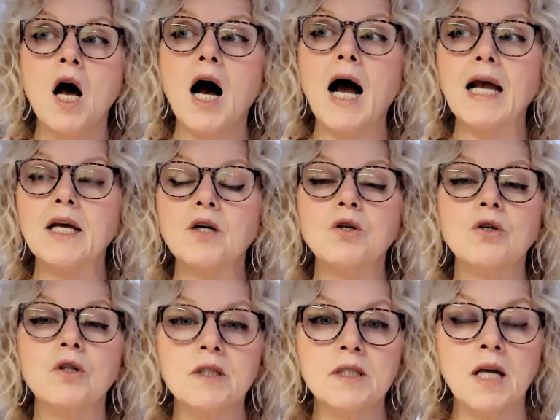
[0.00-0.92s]
I
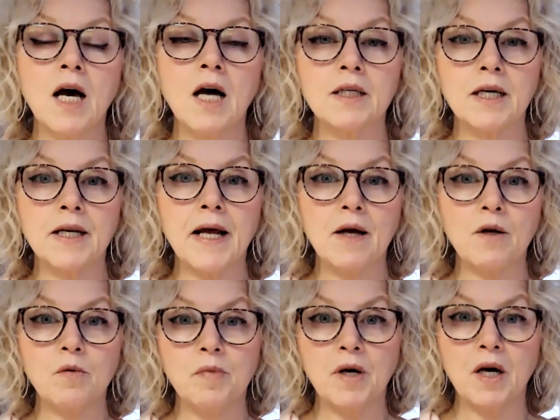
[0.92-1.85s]
could not get
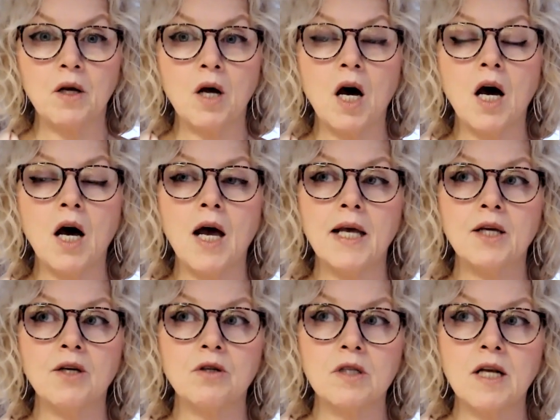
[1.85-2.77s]
out of bed.
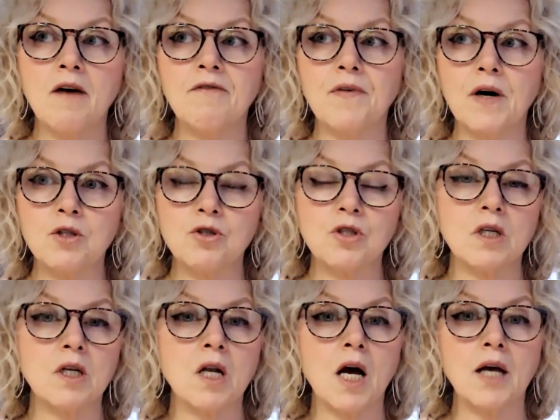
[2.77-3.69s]
I could not
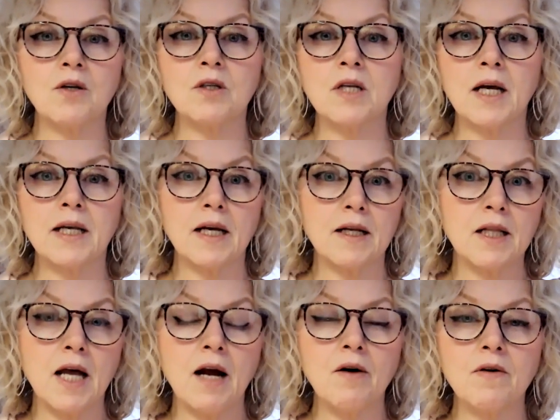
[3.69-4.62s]
function. I could not get
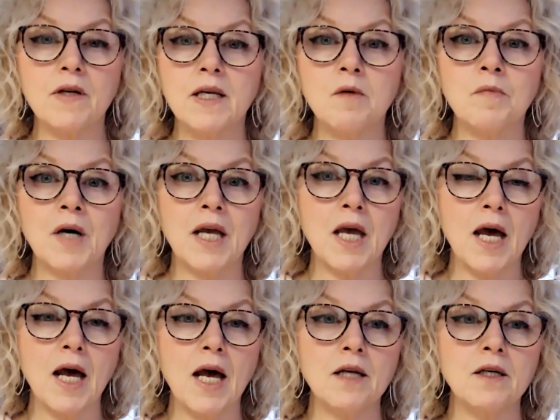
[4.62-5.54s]
clarity in my
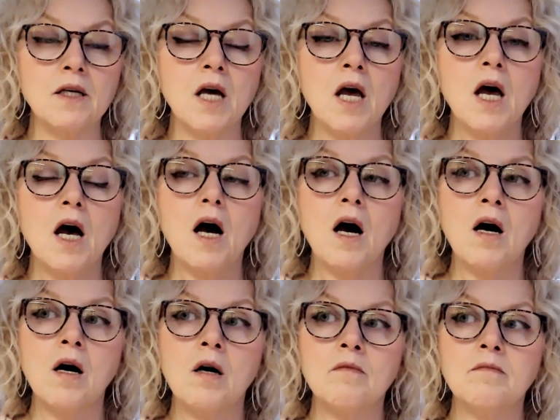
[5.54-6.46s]
head.
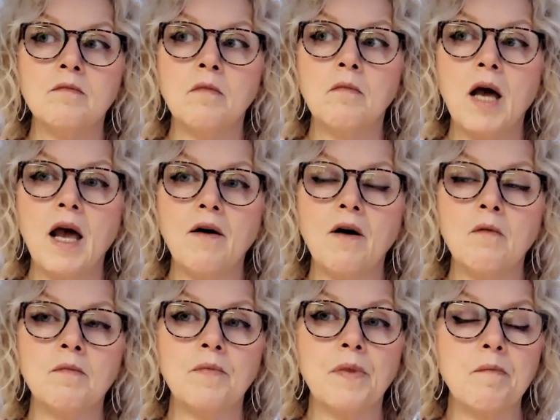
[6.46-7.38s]

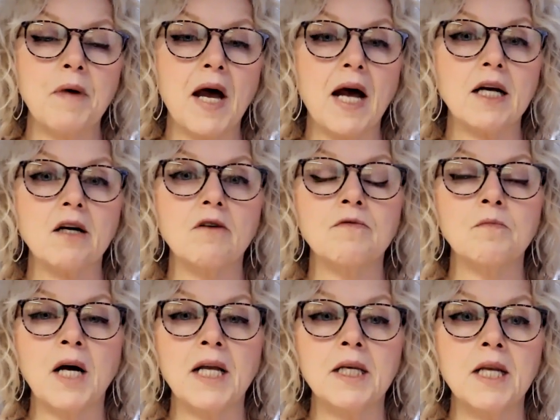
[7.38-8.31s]
The back of
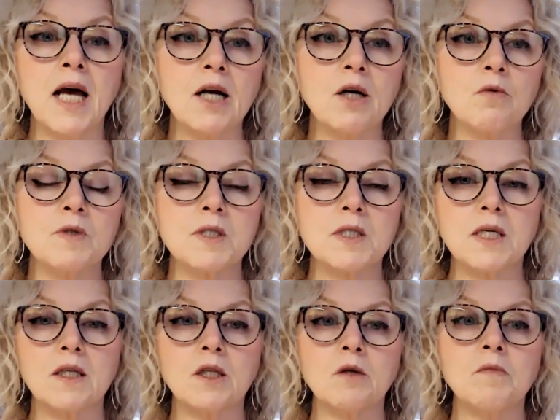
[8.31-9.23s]
my neck was
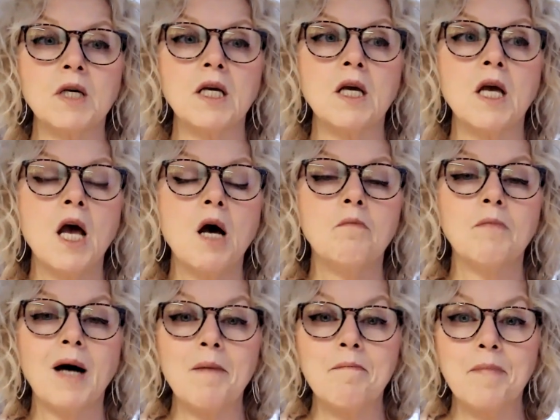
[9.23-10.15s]
killing me.
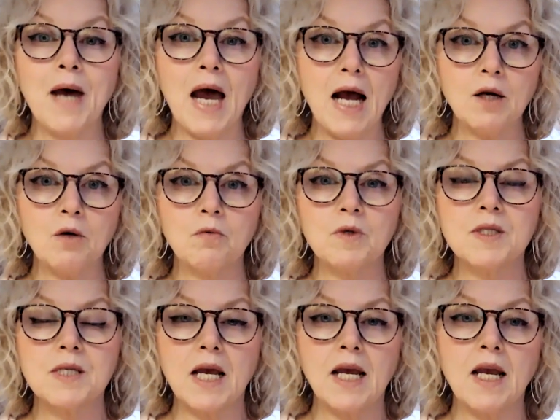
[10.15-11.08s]
My back
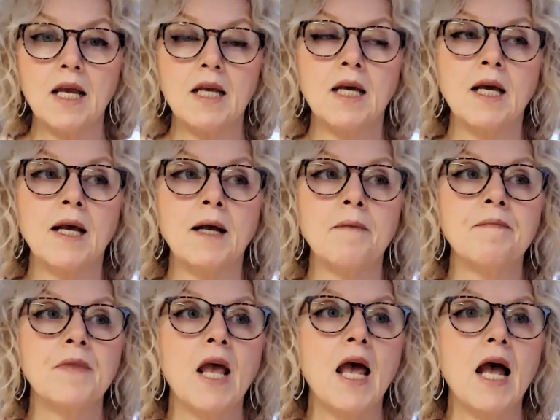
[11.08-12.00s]
was aching.
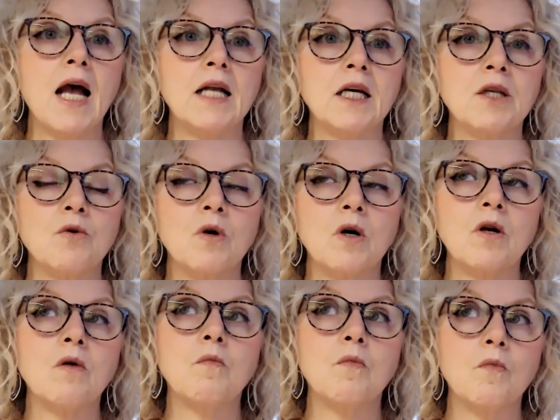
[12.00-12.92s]
And I
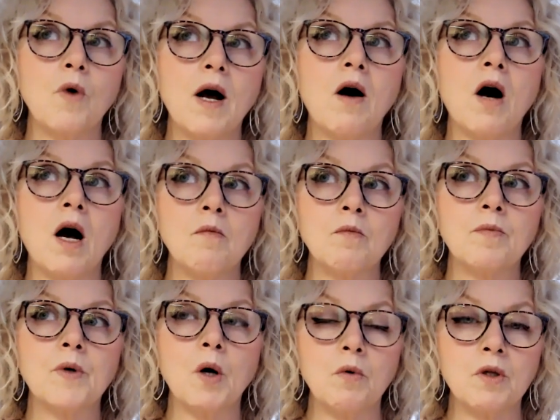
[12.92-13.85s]
thought, wow, I'm
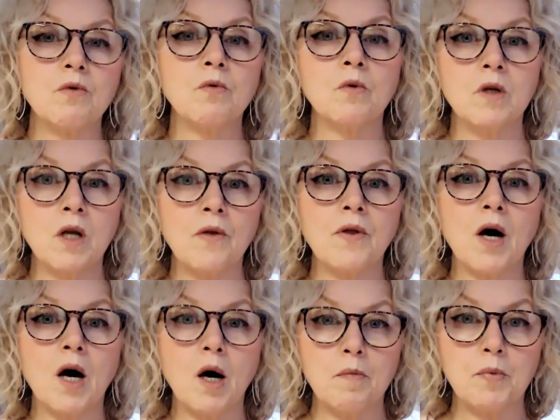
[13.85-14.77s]
going through
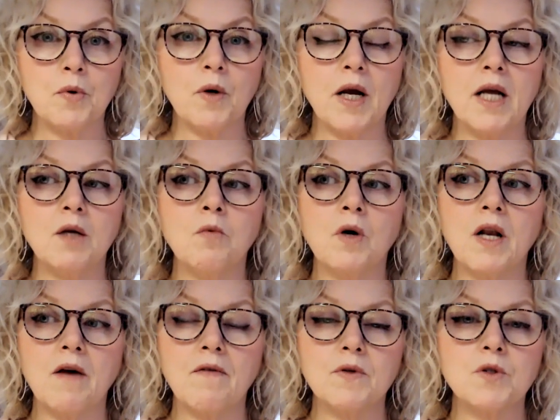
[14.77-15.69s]
another upgrade,
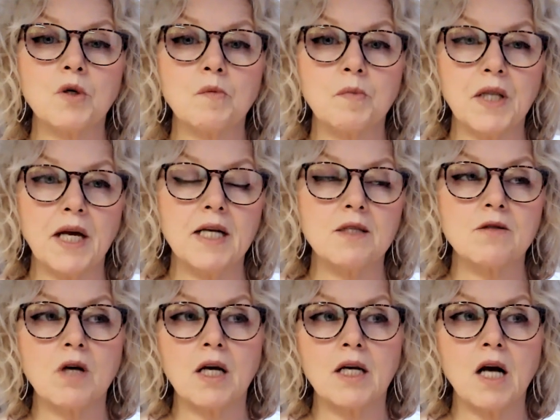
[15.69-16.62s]
whatever took place.
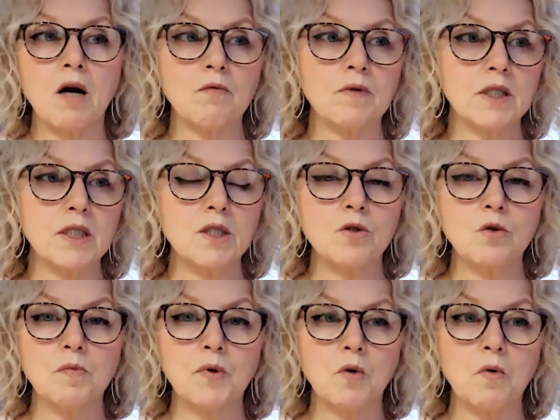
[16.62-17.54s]
So I got really
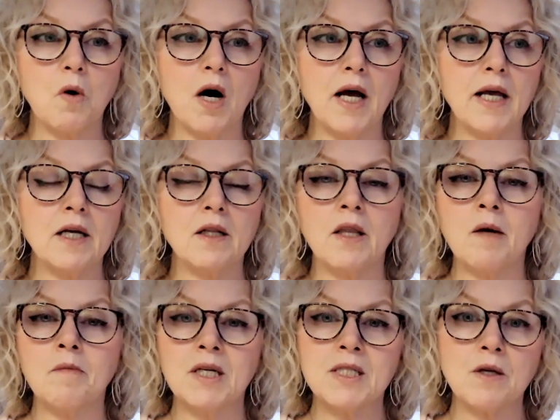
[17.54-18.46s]
super quiet,
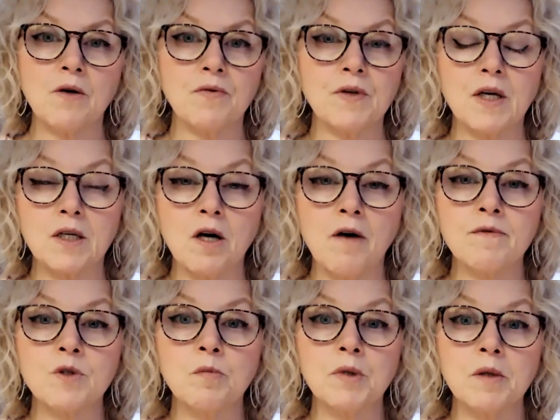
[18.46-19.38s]
let myself get
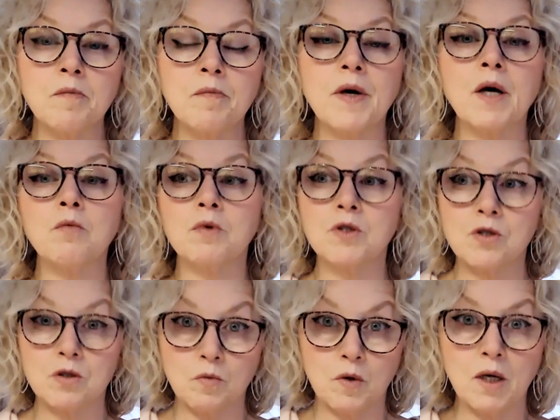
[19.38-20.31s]
comfortable in bed,
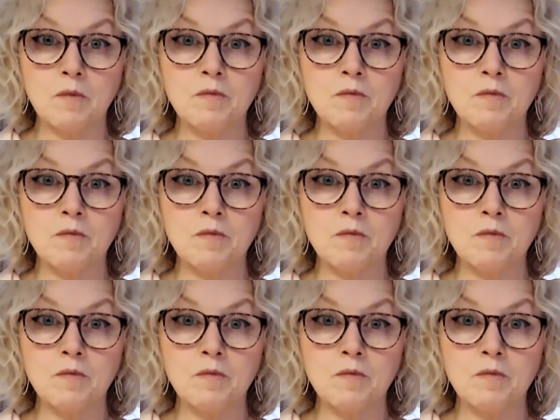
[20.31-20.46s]
which is what